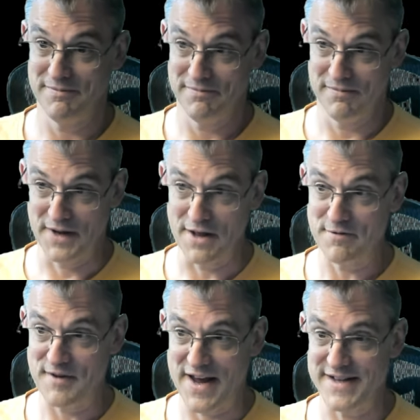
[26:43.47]
the other
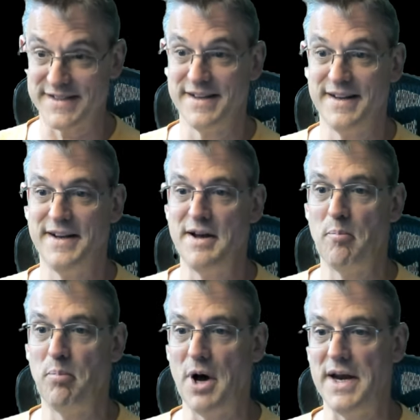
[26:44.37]
phase,
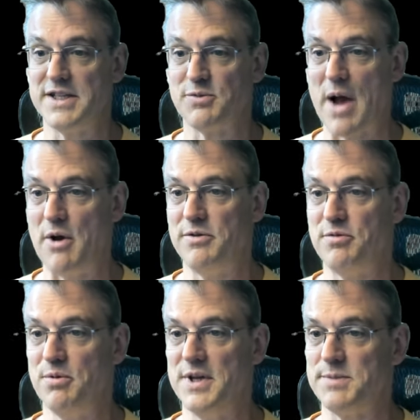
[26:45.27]
but it's routed
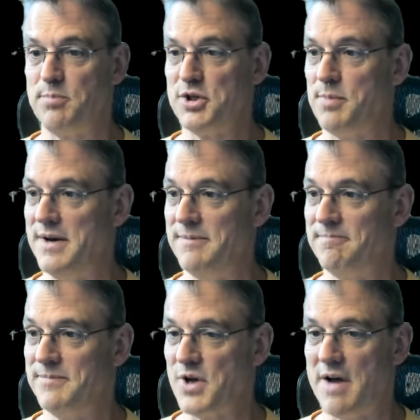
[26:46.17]
through this push button.
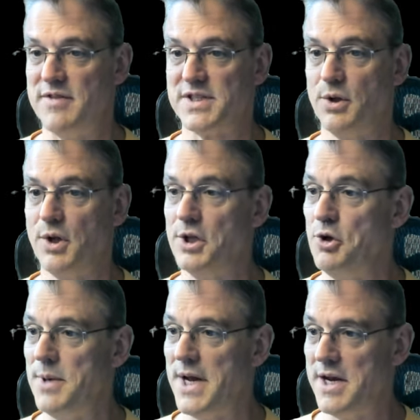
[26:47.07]
So I have this little
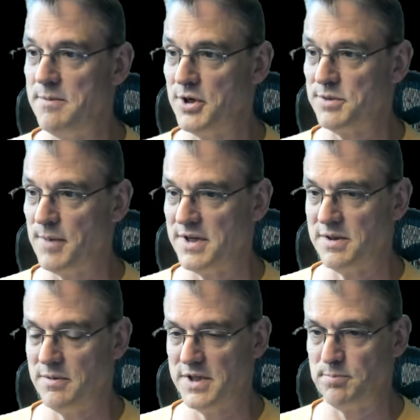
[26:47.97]
illuminated push button,
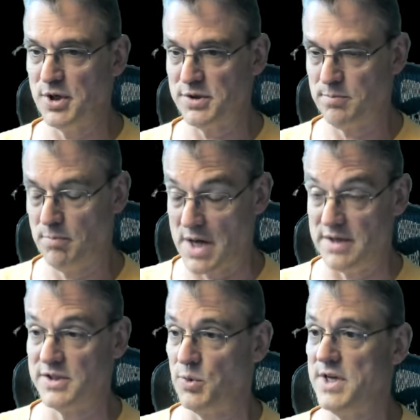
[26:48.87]
this push
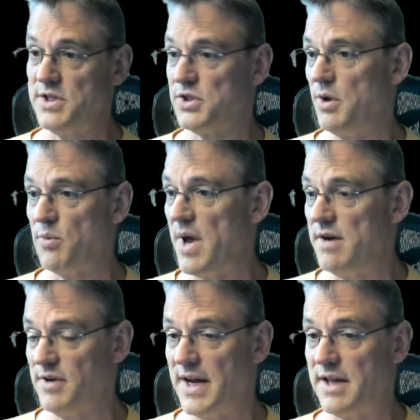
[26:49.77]
button switch. It's only rated
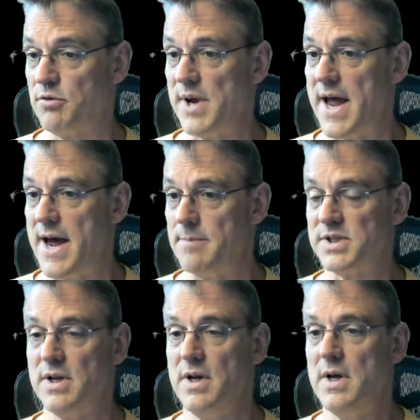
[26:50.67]
for like three amps,
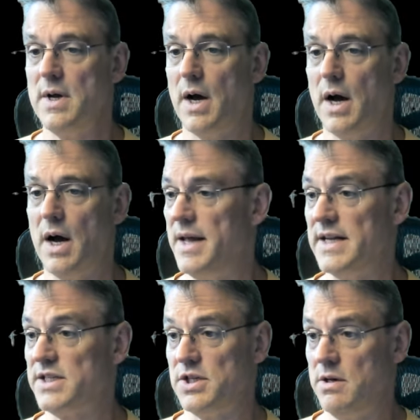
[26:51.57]
uh, and
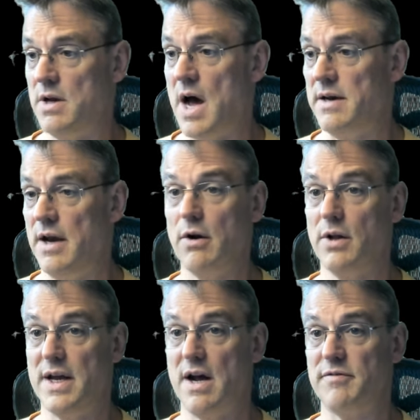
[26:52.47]
it's not
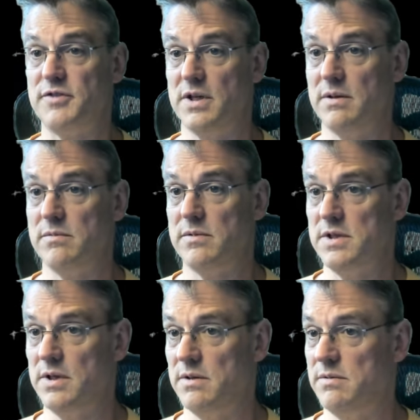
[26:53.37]
nearly enough to
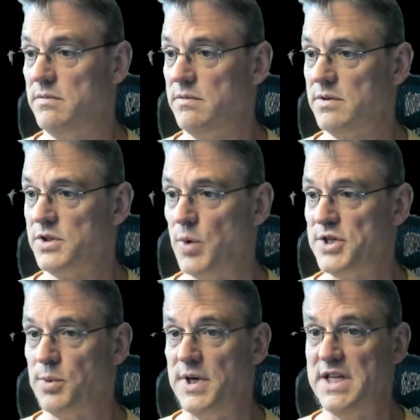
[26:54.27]
to
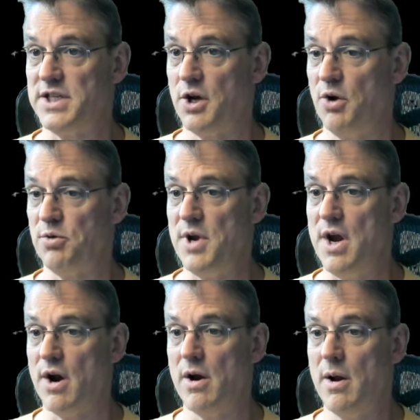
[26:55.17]
switch what needs to go through
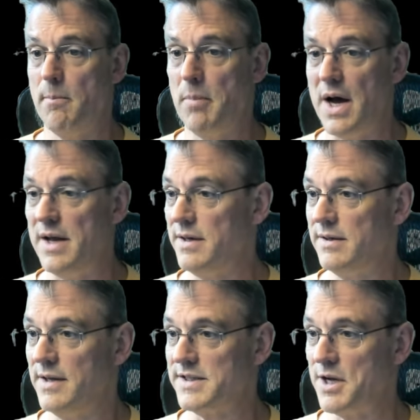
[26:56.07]
here, but
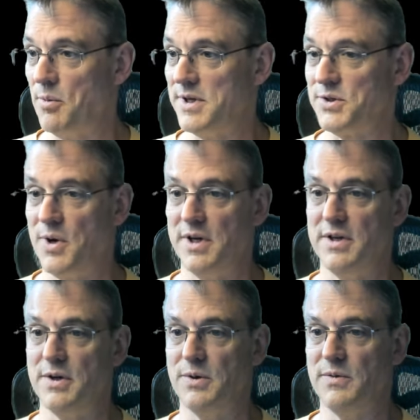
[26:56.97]
that's not what it's going to
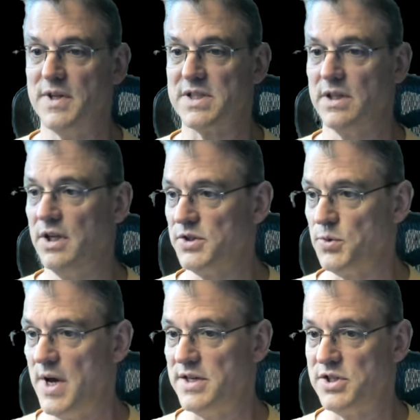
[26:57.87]
do. This little
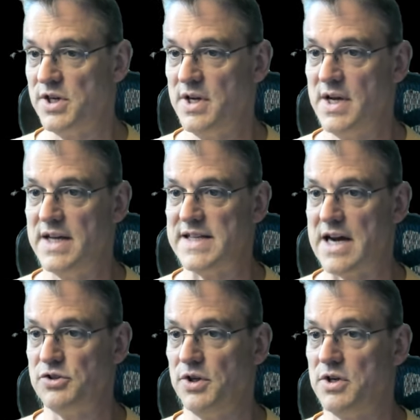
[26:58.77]
switch is
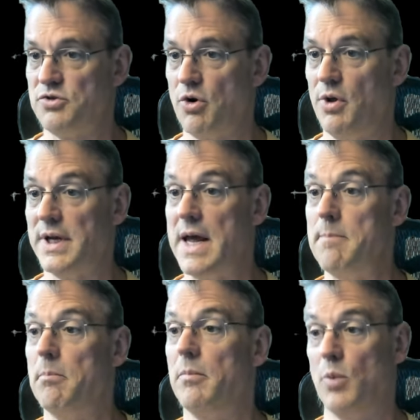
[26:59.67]
actually controlling a,
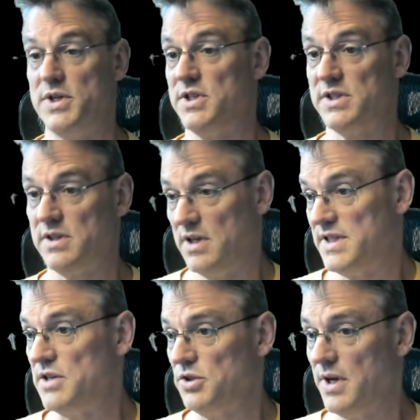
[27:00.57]
which is
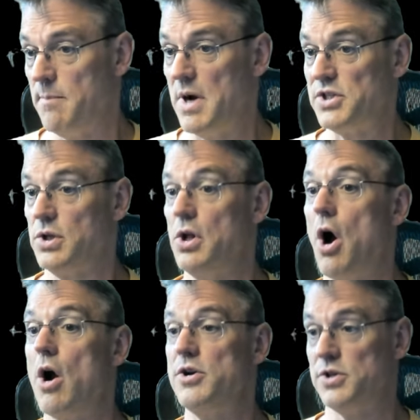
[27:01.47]
essentially a much
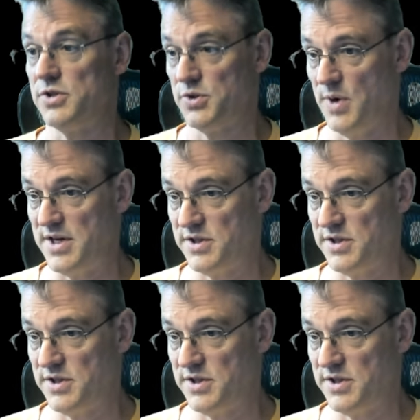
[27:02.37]
larger switch,